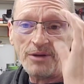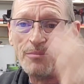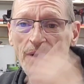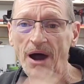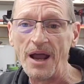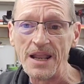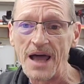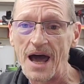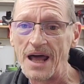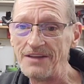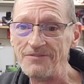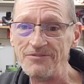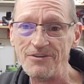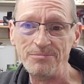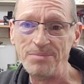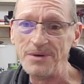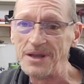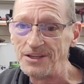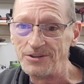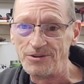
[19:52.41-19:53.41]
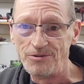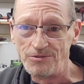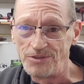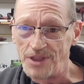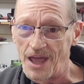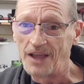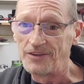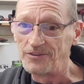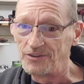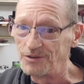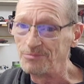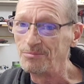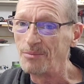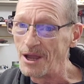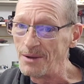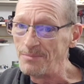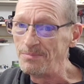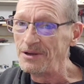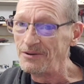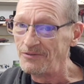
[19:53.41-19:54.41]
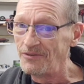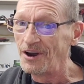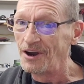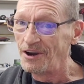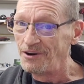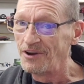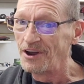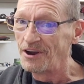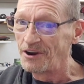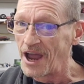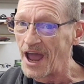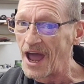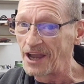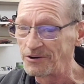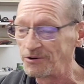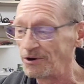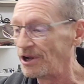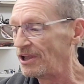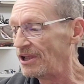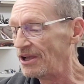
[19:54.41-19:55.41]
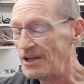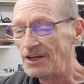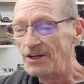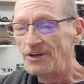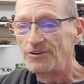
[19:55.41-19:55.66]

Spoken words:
It might not even be 2 thousandths. It might be very, very accurate.